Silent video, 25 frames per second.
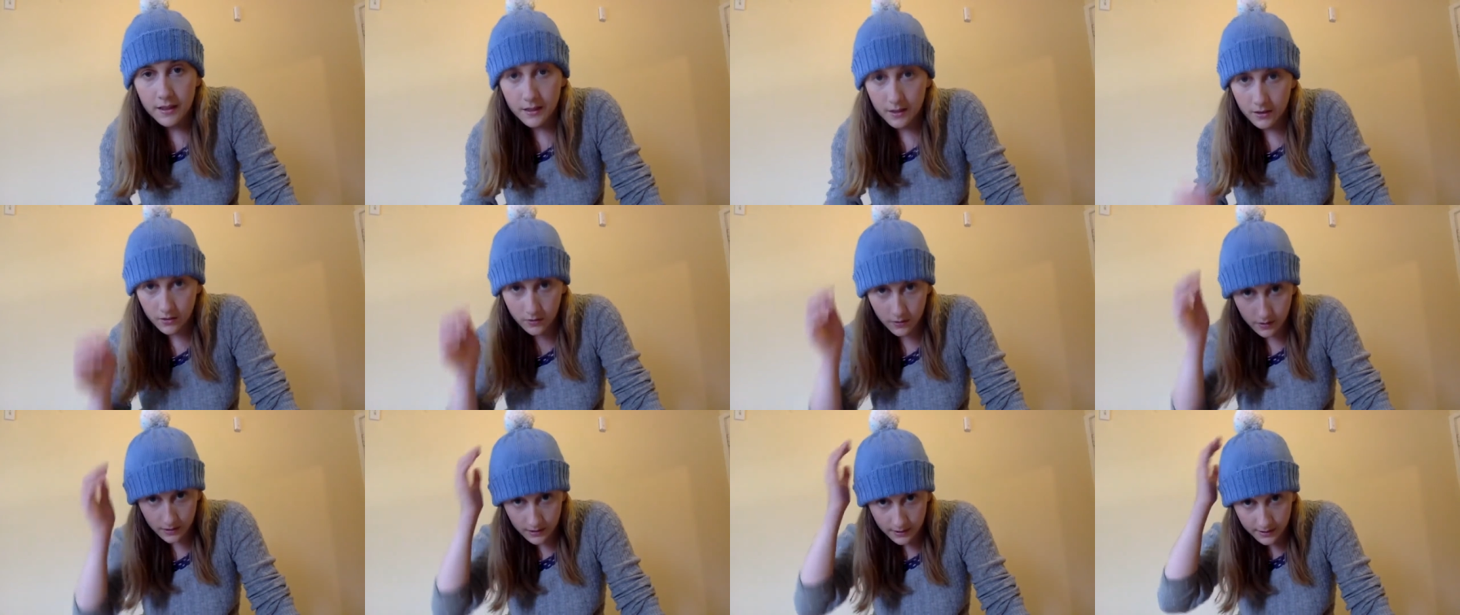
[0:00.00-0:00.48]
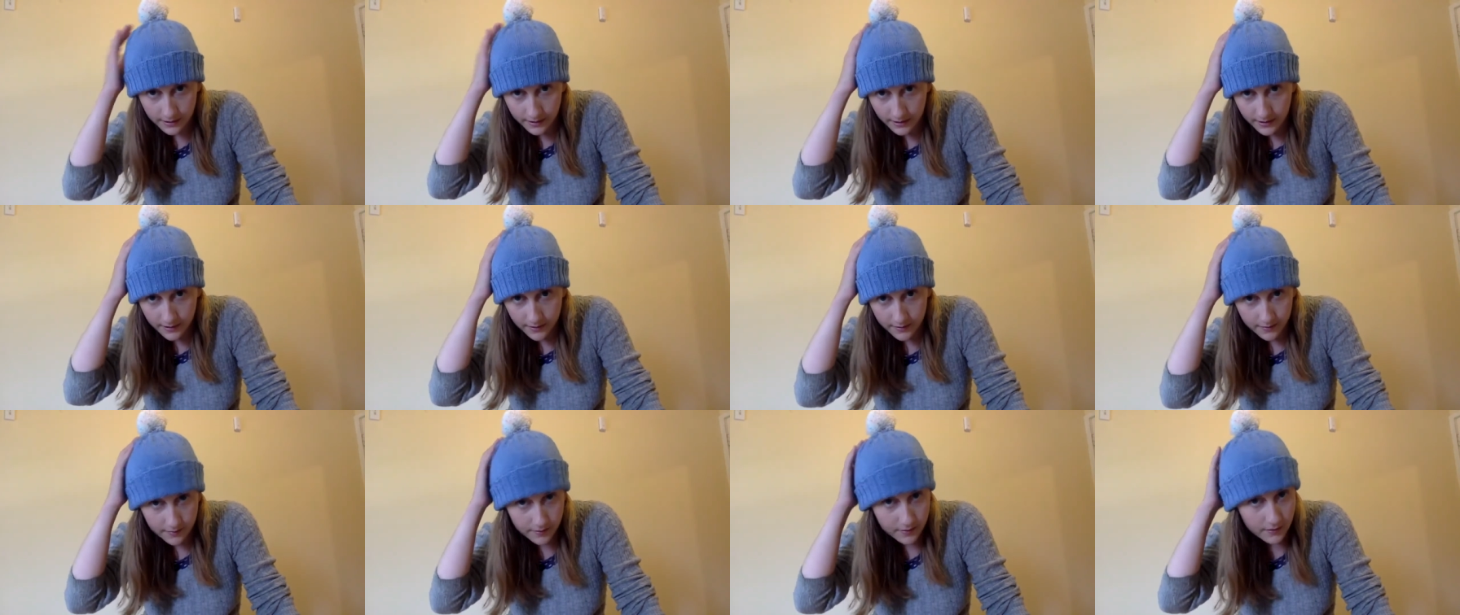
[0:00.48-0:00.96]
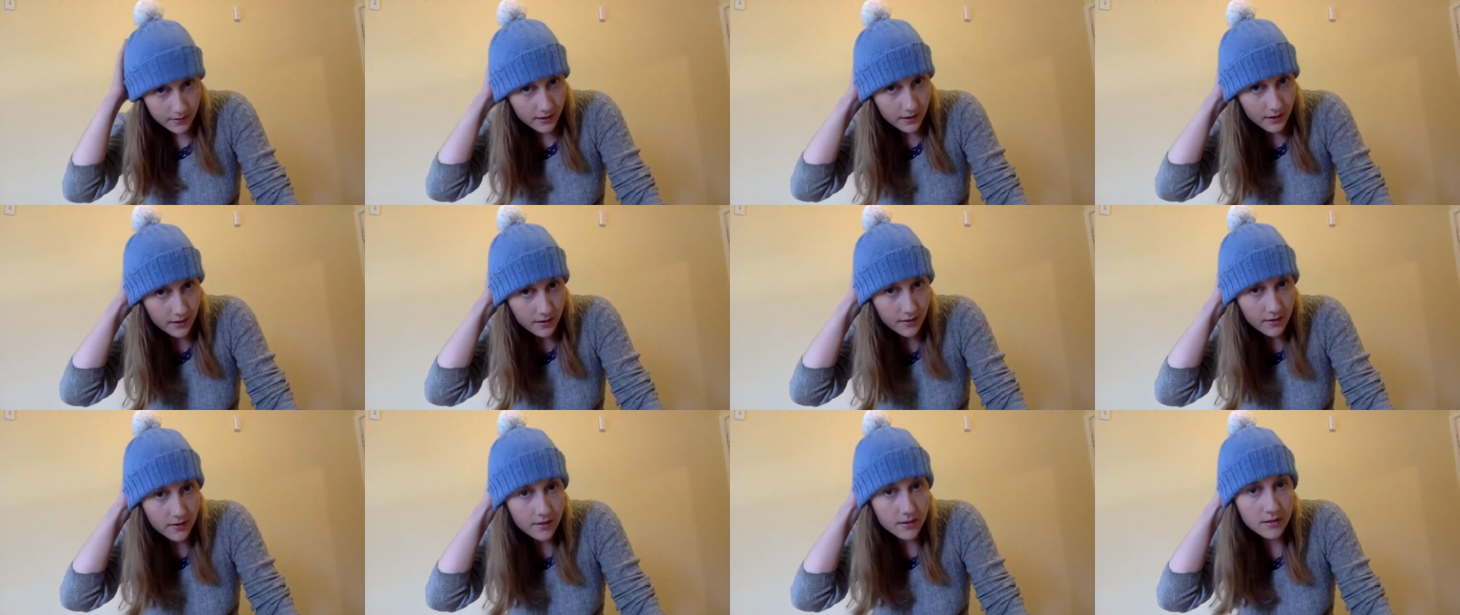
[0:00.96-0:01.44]
I got this yarn
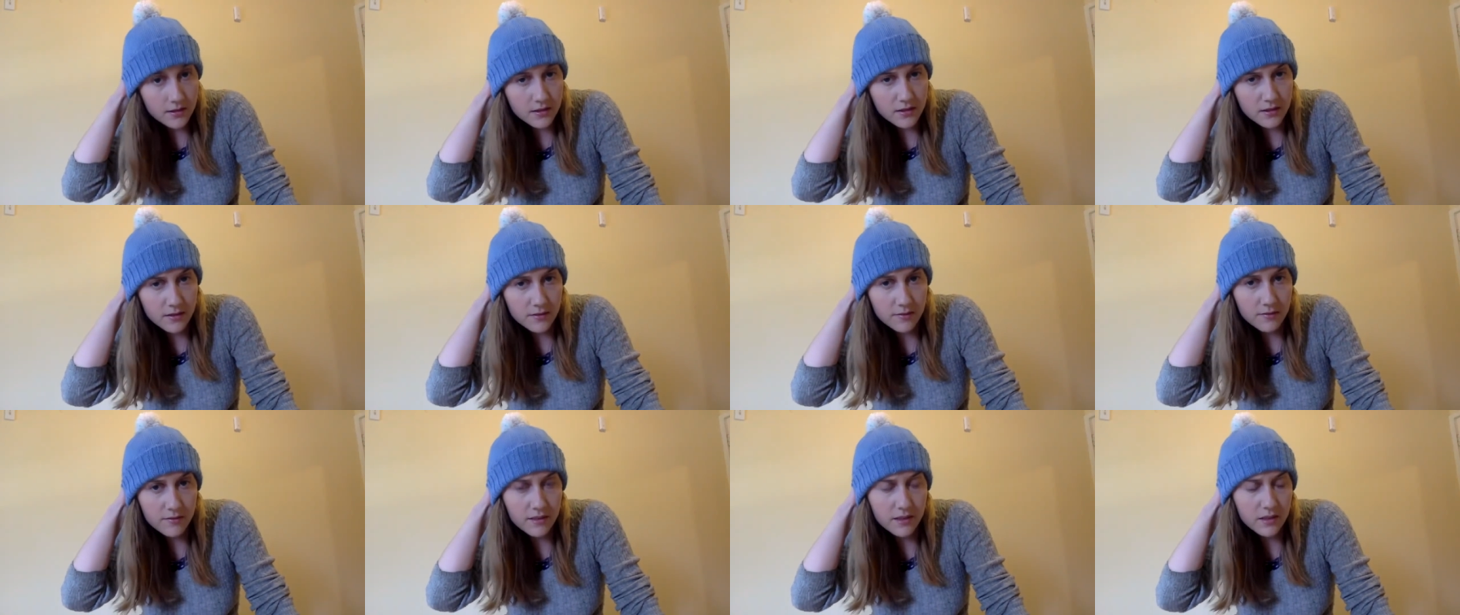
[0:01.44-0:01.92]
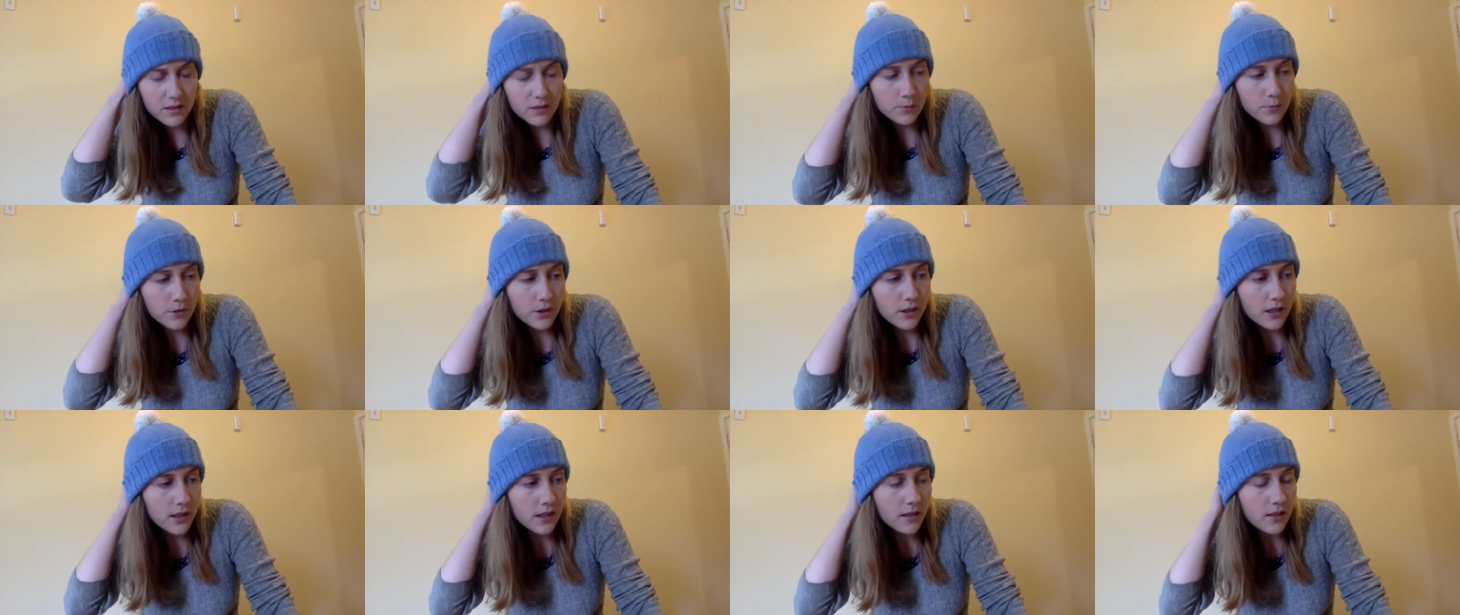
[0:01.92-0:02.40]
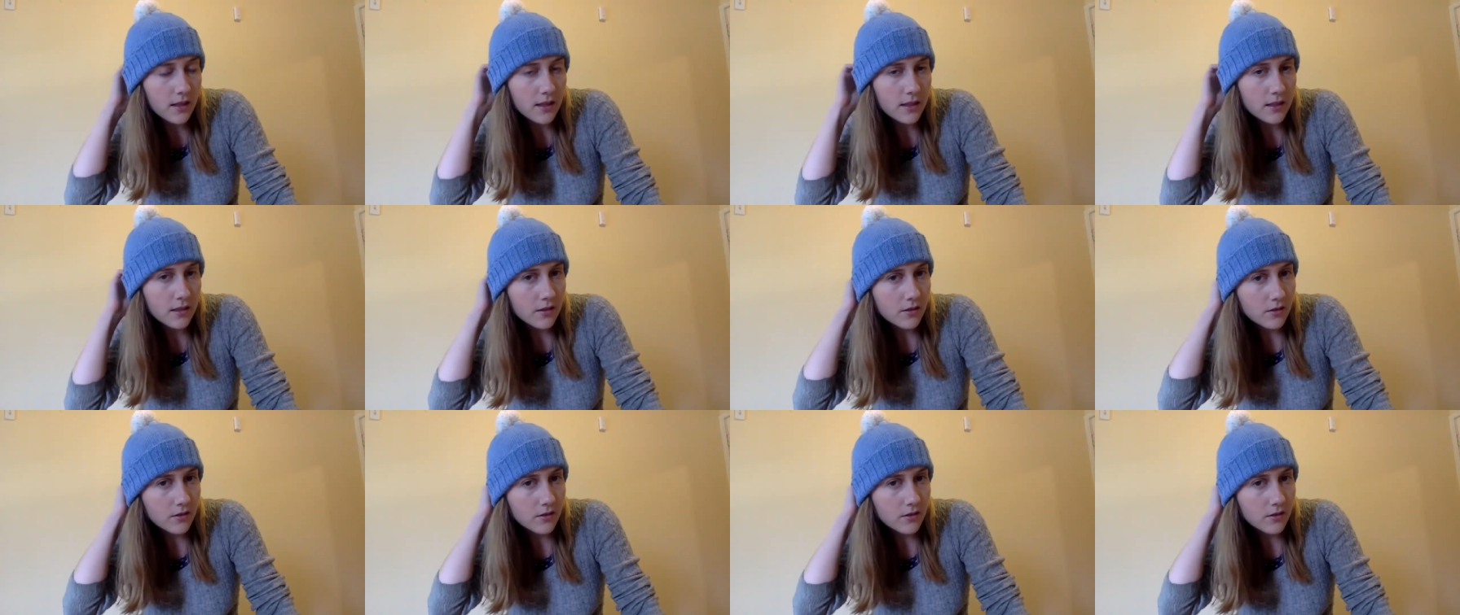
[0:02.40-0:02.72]
and it feels pretty nice.